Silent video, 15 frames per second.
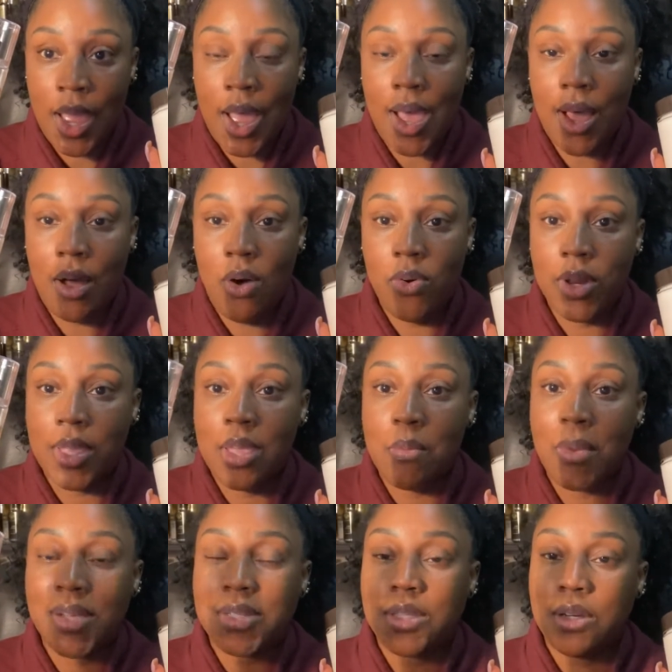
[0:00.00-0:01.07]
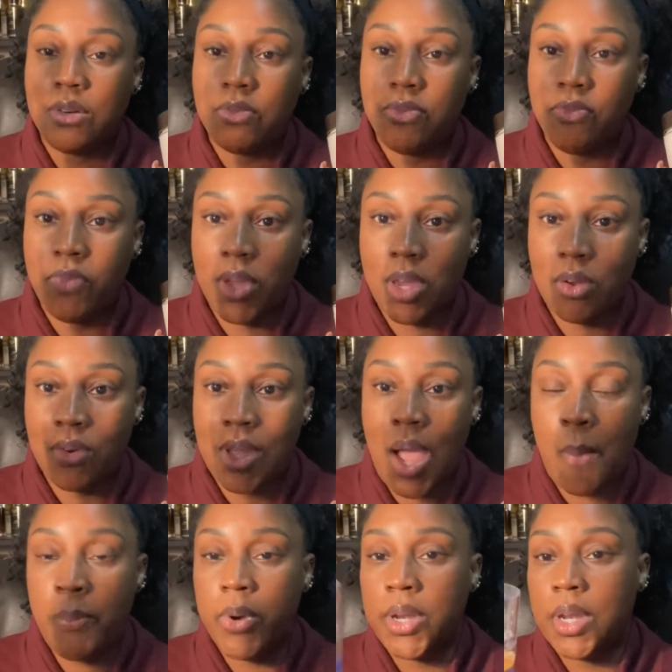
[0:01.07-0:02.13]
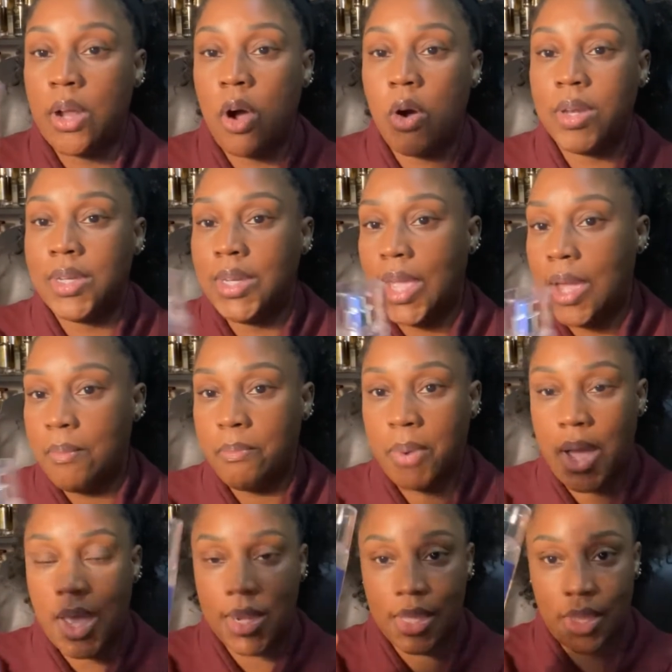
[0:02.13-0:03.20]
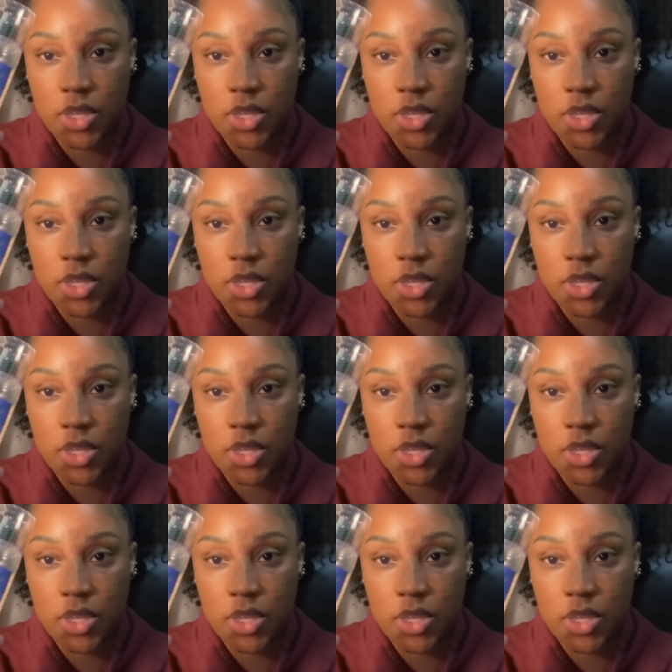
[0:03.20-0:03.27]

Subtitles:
I only hit myself I put it on damp body.